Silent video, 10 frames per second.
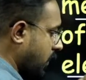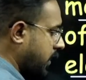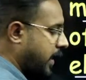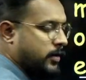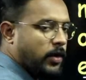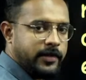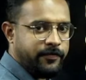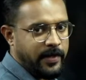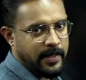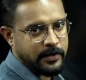That is known as
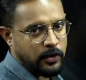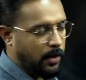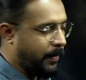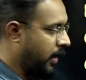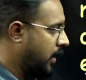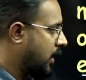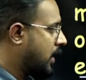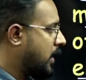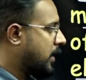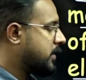field astronomy.
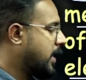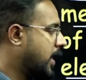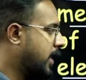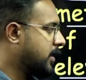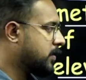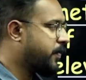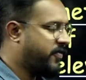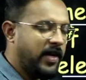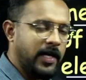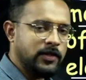Generally, this
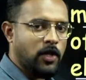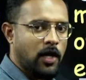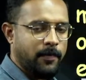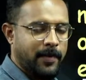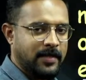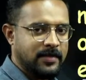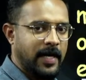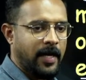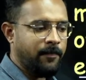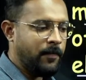field astronomy is
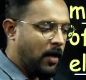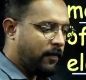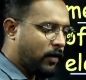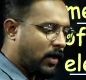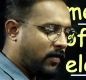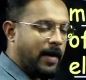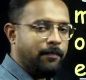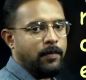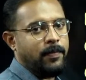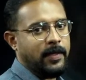there for our
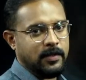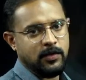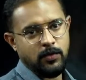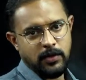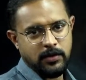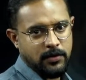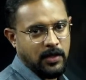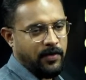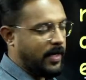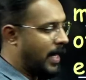APPSC students.
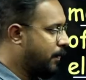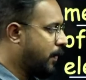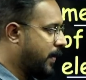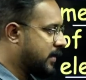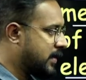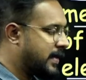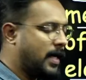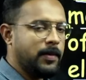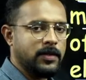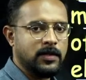In our APPSC
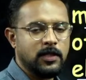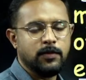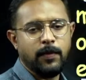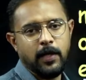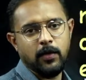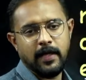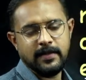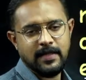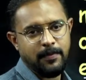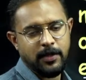syllabus, this particular
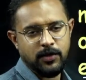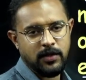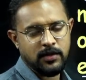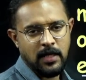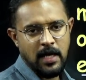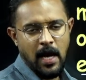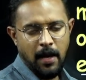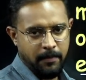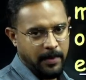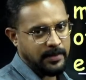examination is
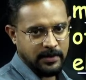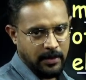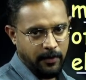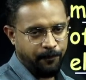mentioned.